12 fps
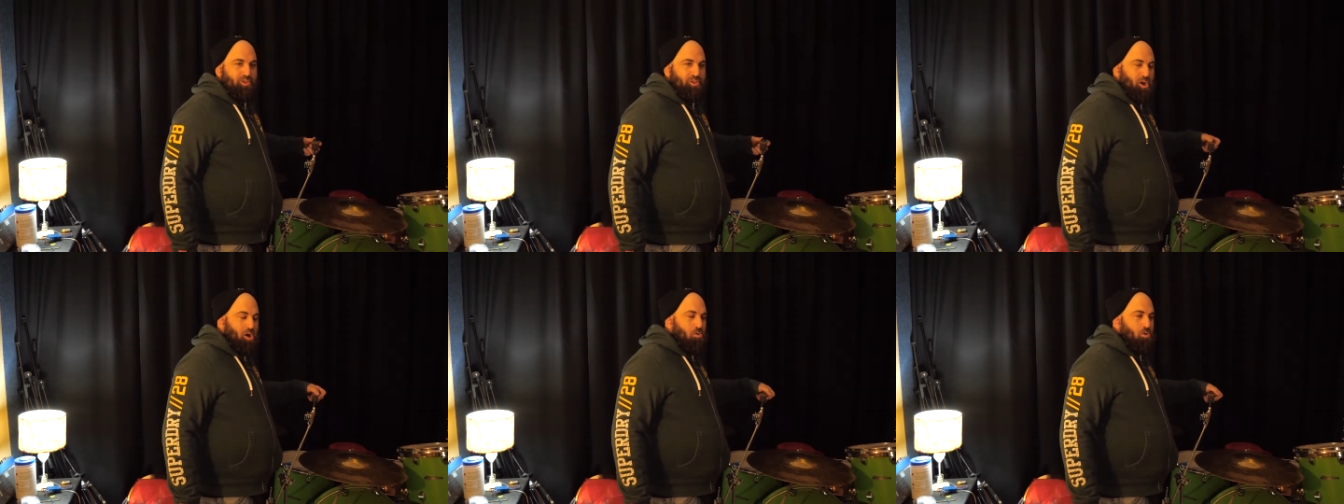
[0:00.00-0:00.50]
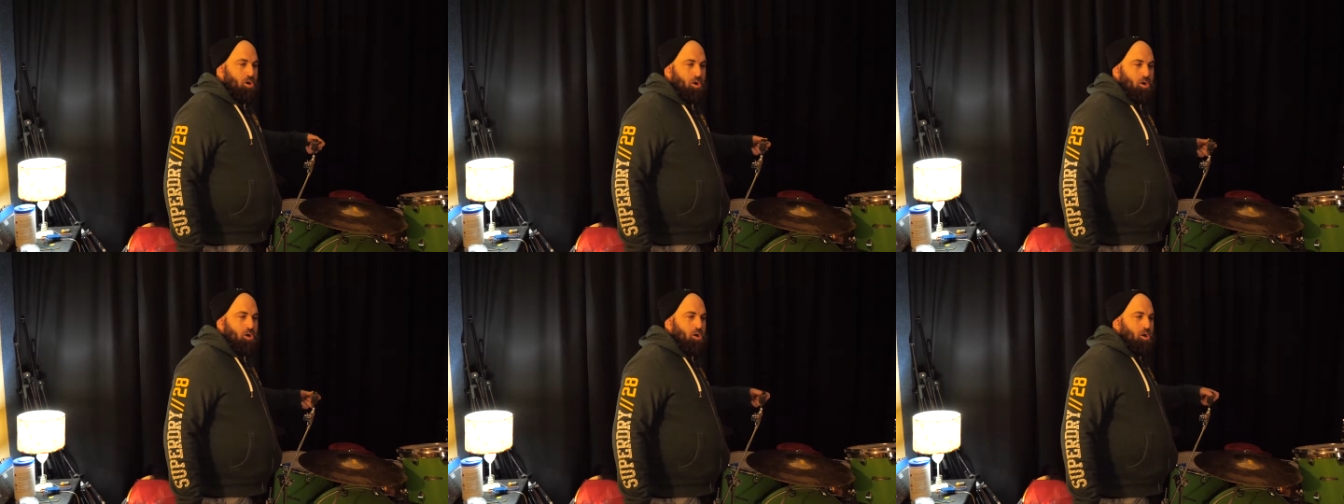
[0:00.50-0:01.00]
So,
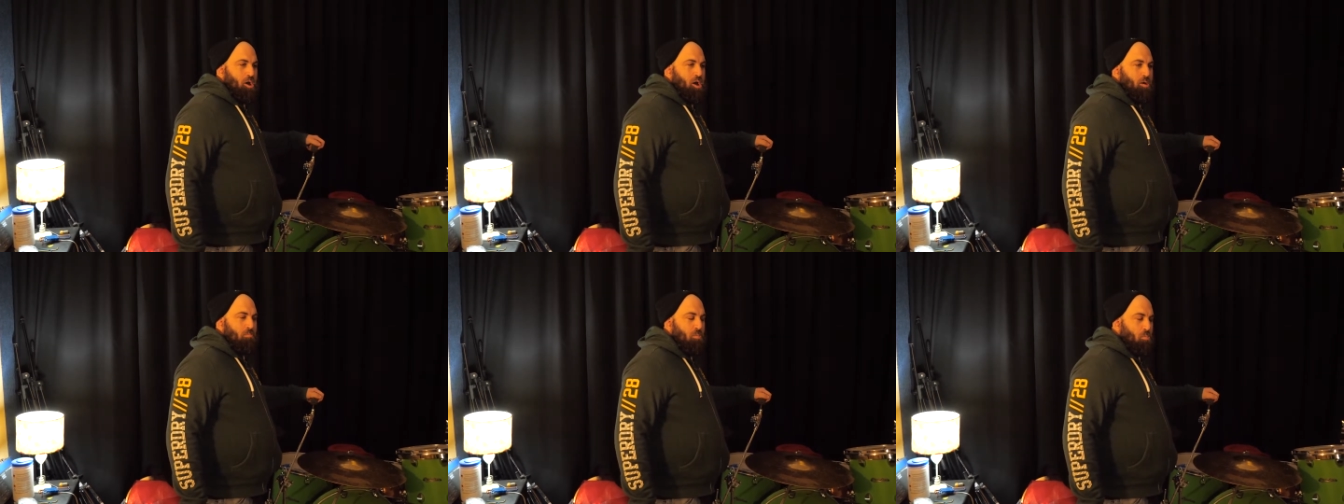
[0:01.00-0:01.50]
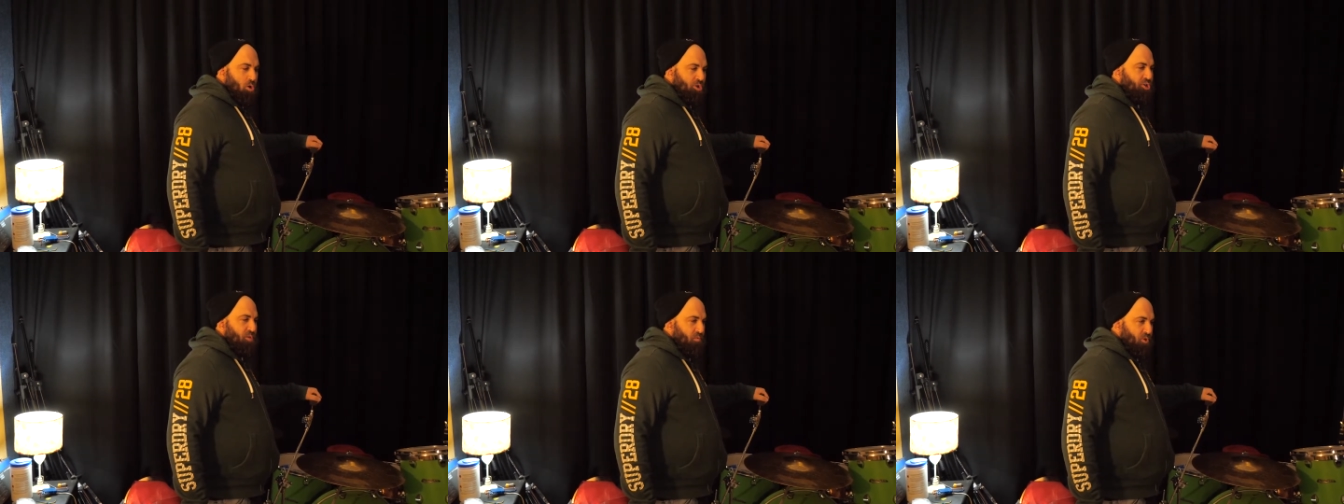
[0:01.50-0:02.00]
uh, my
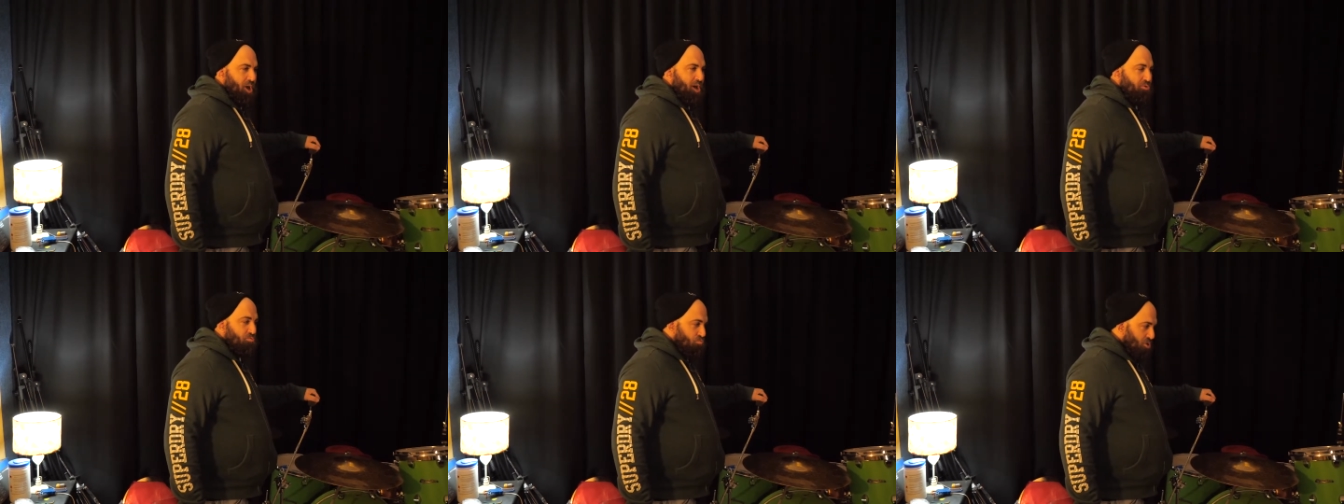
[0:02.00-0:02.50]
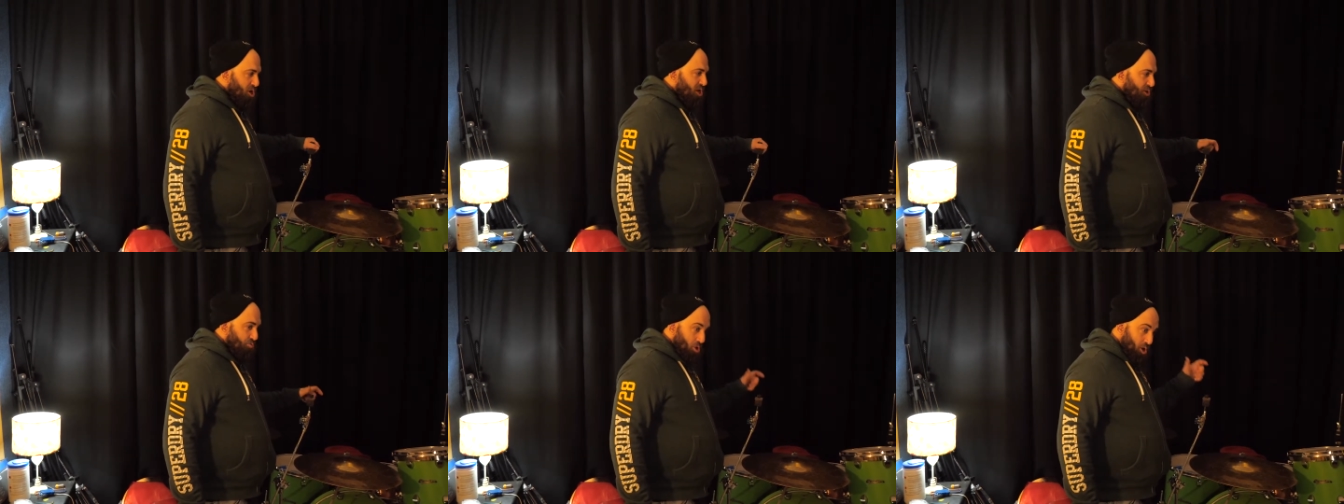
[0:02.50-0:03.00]
mindset for that is
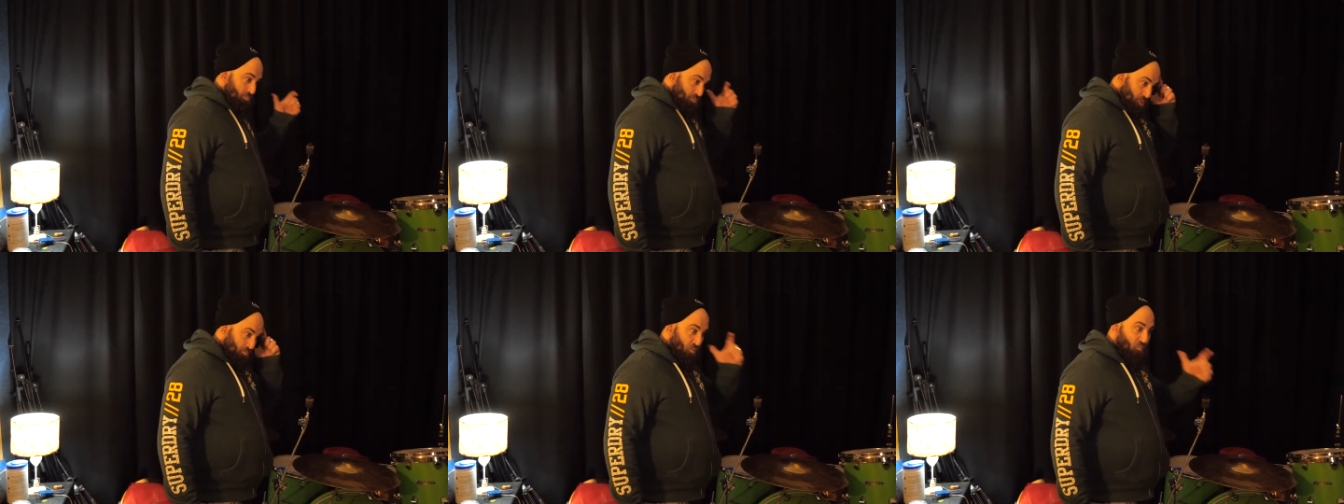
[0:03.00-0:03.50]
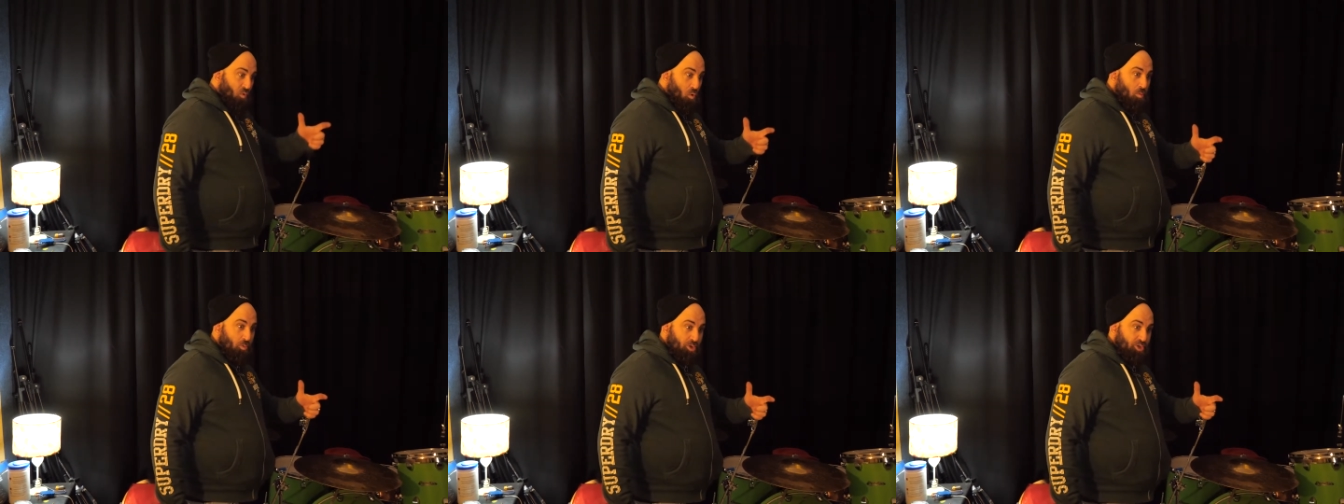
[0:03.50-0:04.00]
really right, the
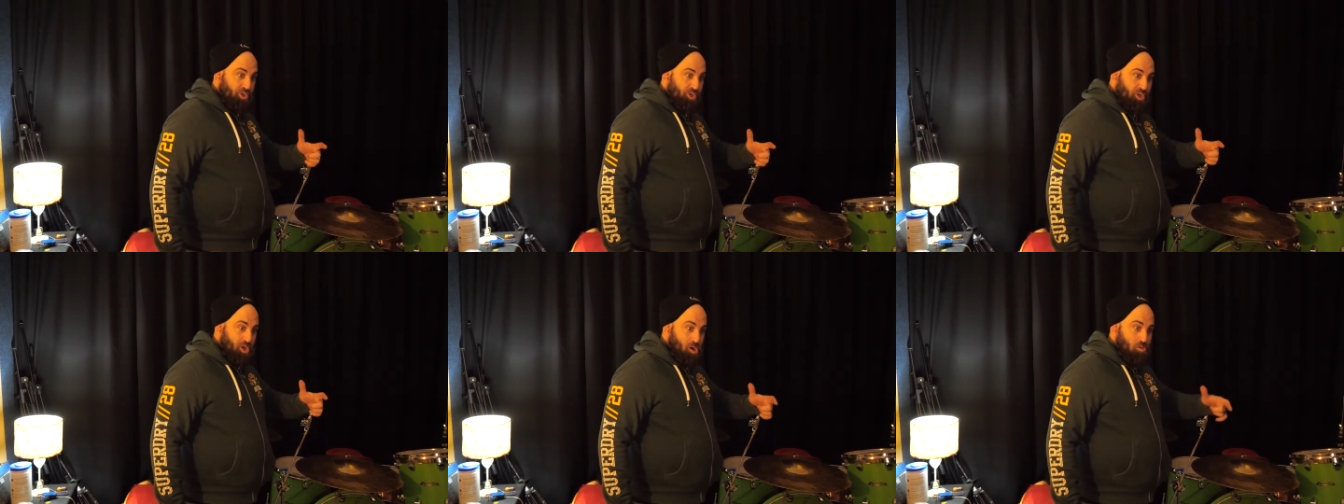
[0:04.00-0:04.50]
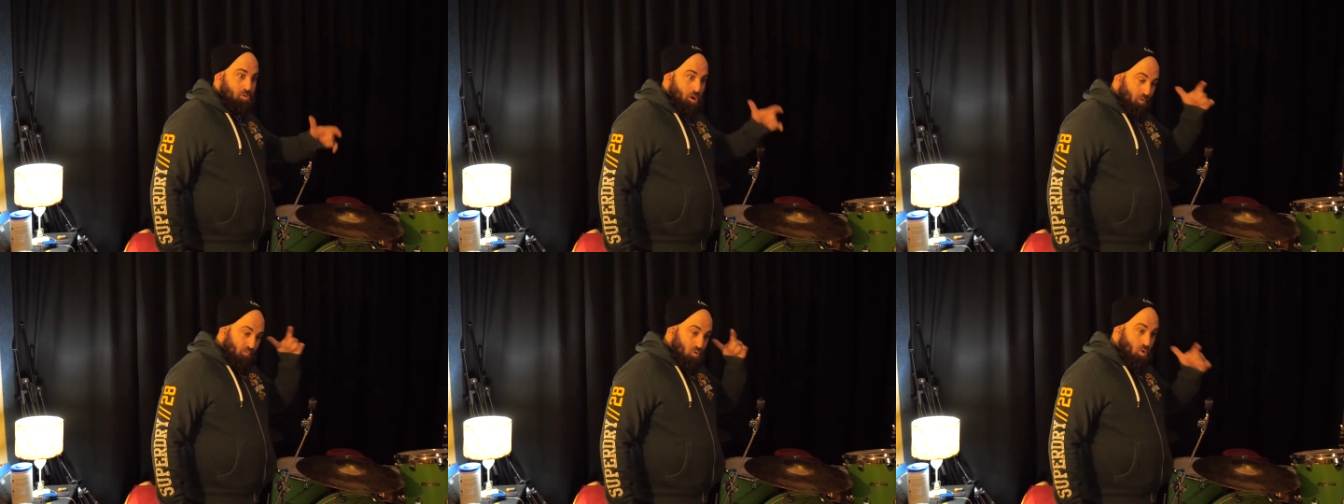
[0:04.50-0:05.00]
performance, you know?
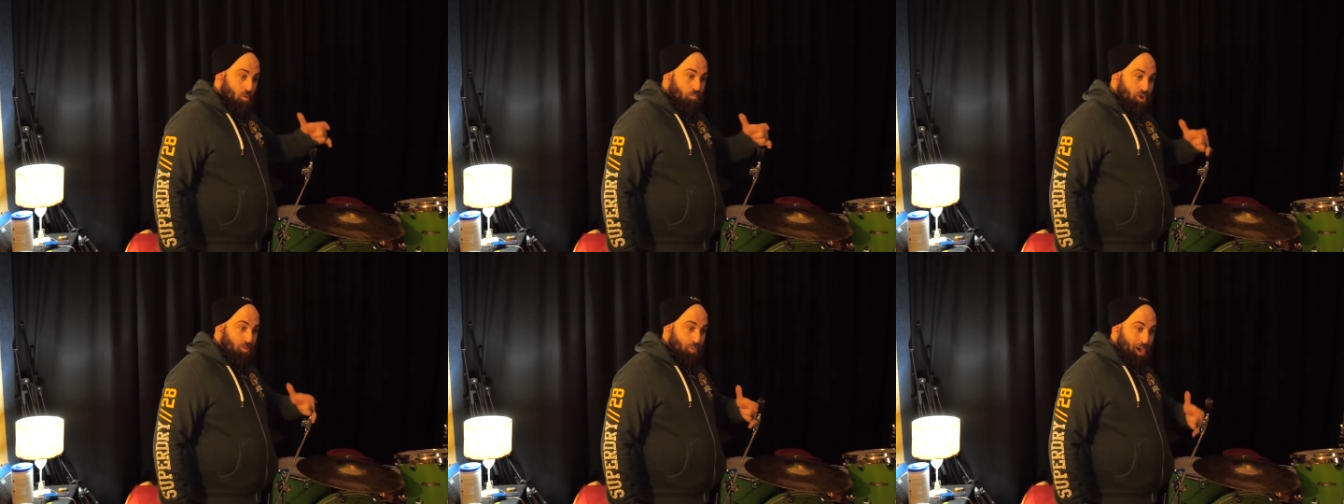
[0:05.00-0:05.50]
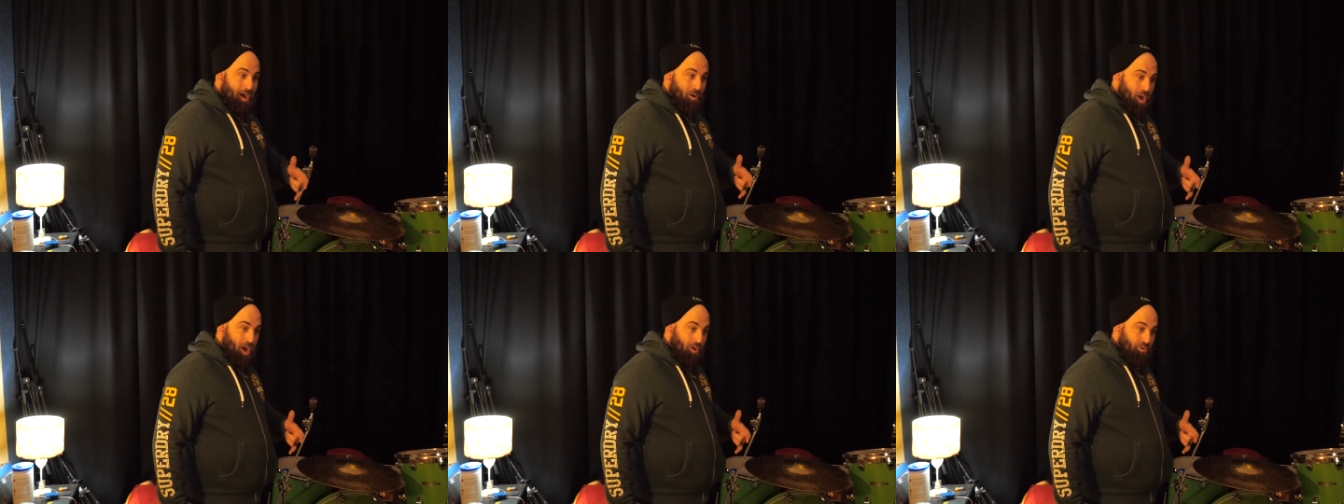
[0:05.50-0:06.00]
I've got to be a
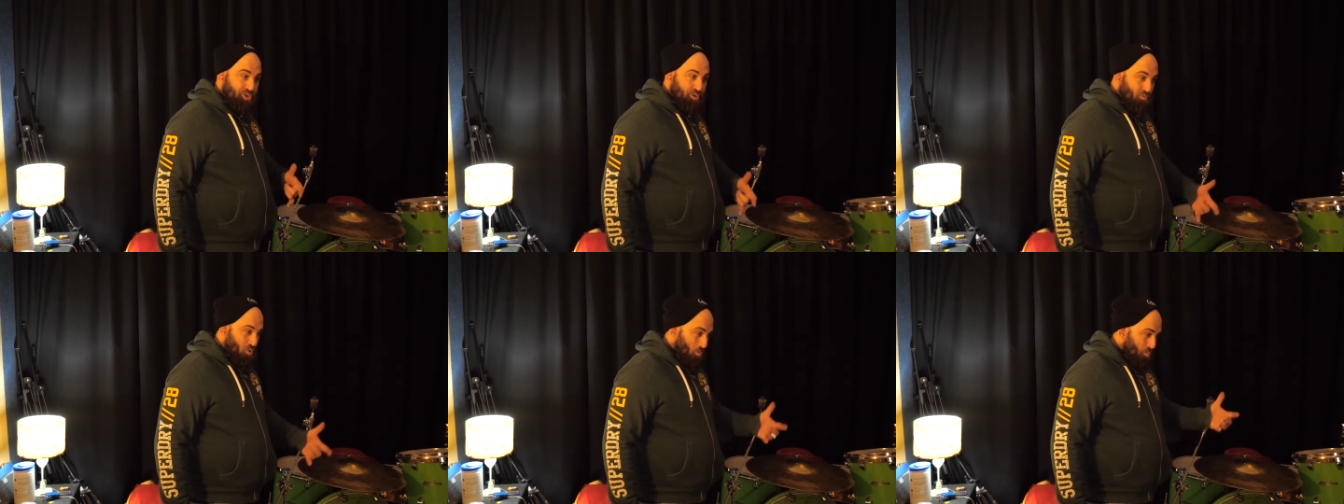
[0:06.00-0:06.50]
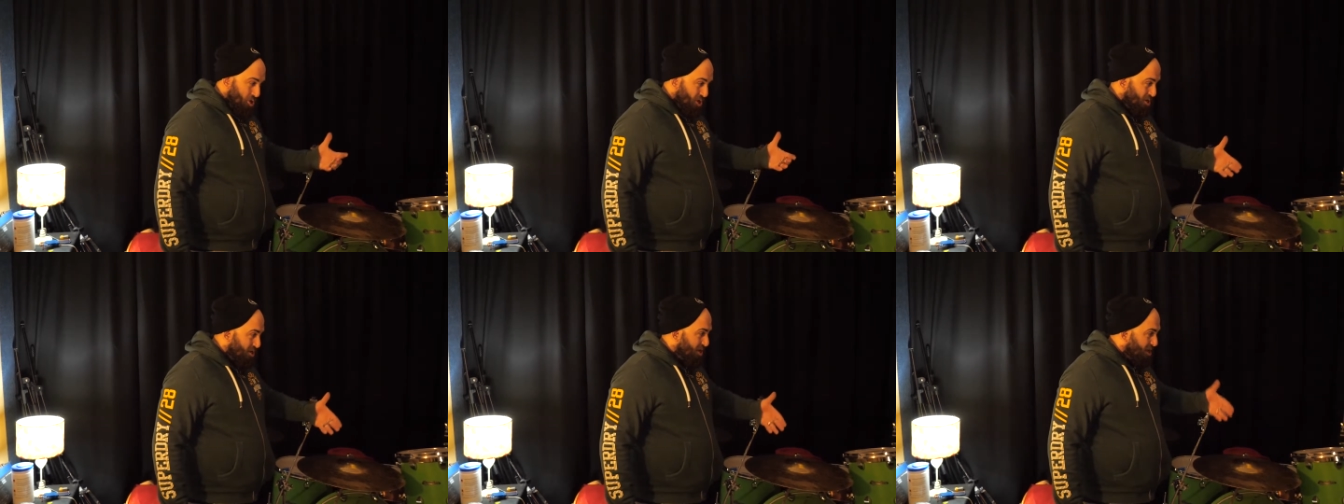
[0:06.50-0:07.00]
powerhouse. I've got to
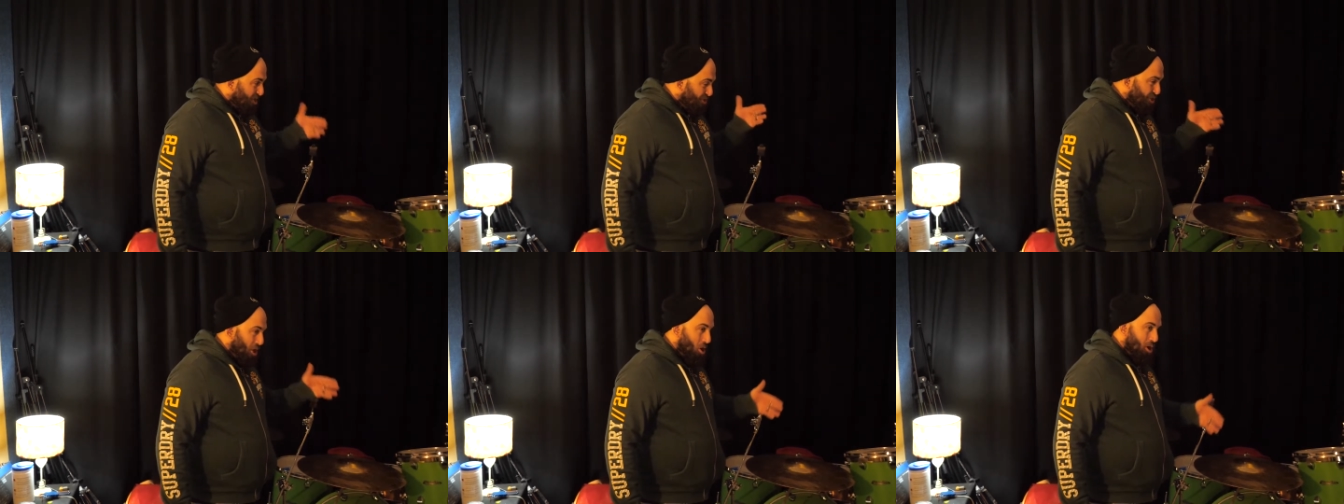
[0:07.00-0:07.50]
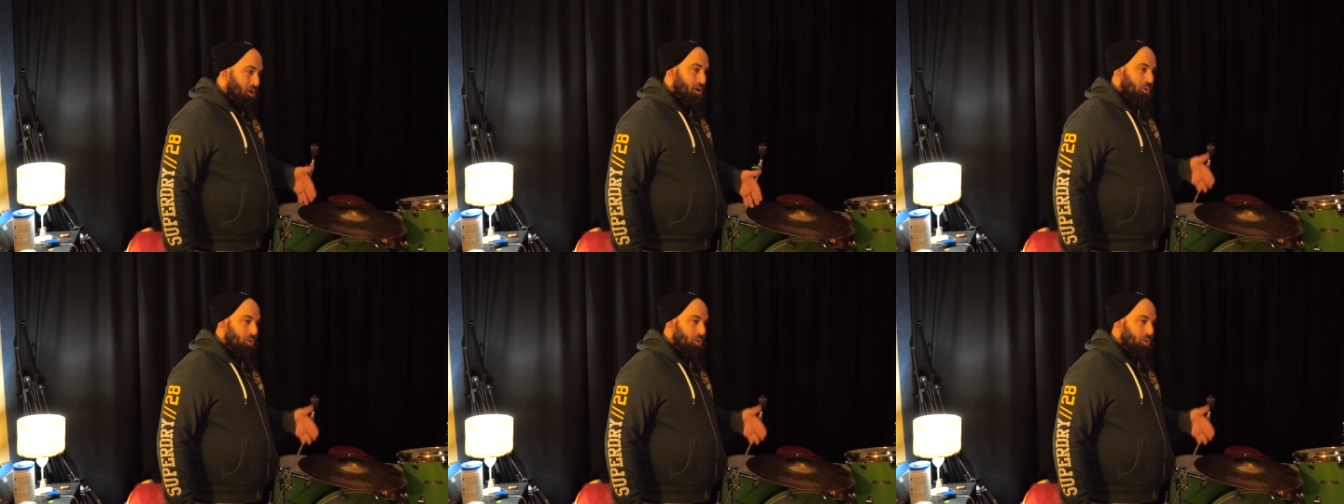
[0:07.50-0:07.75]
be tight.